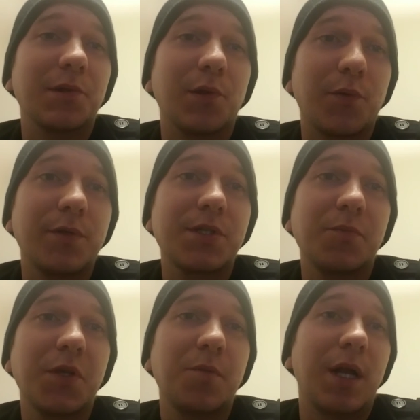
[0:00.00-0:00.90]
learned
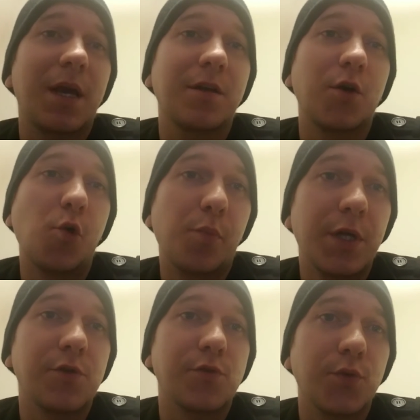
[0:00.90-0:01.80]
something about how to
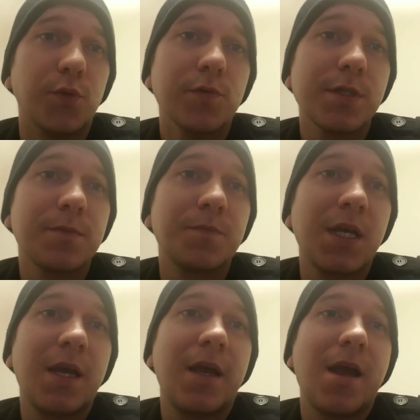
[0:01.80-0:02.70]
open your duels,
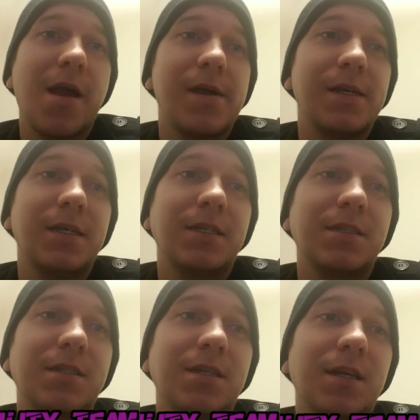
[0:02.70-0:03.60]

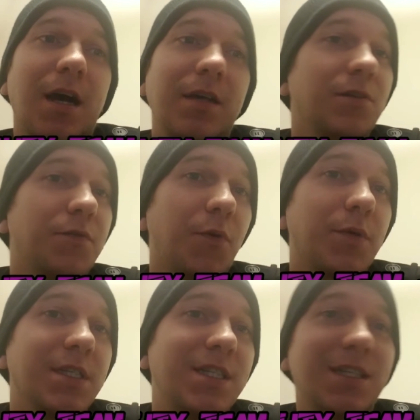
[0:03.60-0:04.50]
and I look
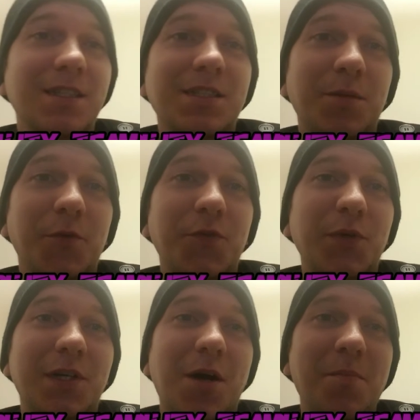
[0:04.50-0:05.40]
forward to seeing some of you
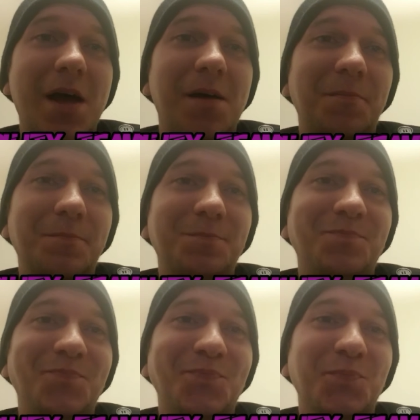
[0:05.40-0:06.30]
in combat.
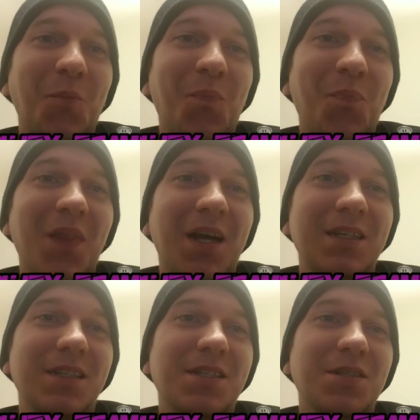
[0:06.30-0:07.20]

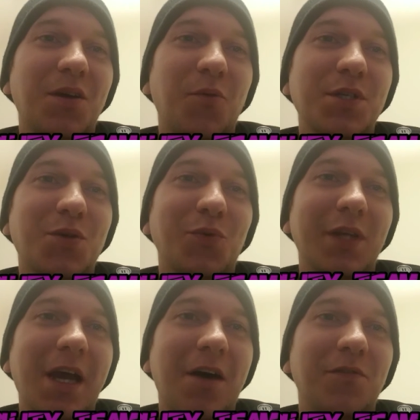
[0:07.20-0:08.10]
It's always cool
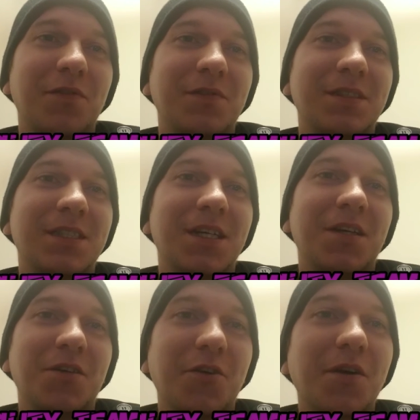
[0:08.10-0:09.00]
to have
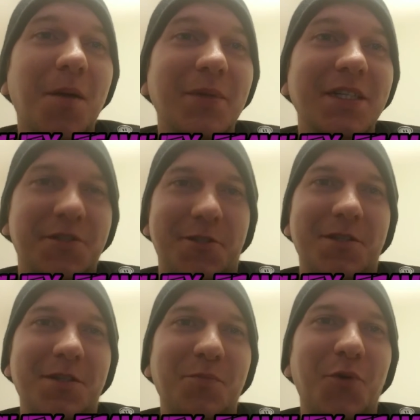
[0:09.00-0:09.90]
good competition
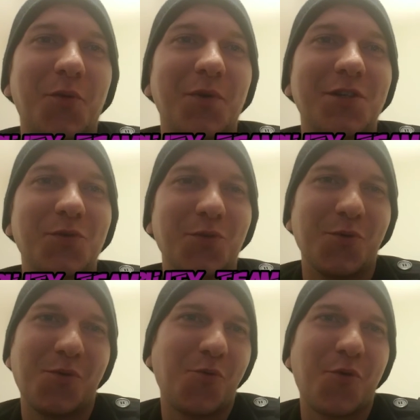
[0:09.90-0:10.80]
in Pokemon
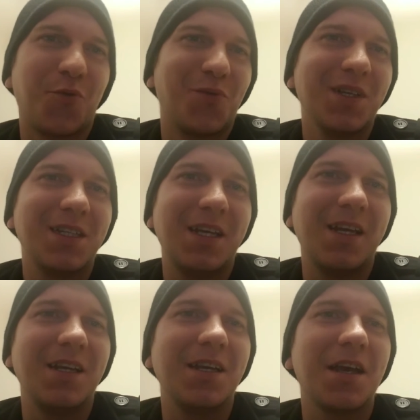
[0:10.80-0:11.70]
Duel, or really
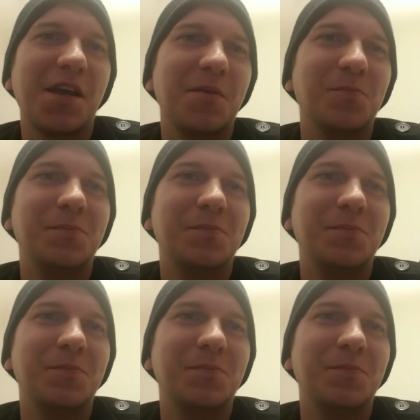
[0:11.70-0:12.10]
any game